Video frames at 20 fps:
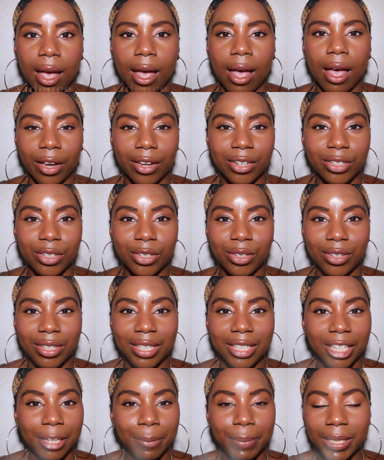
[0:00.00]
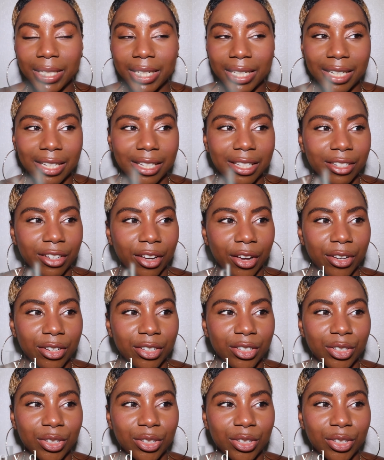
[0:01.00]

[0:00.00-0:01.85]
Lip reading: Go to CPDs, go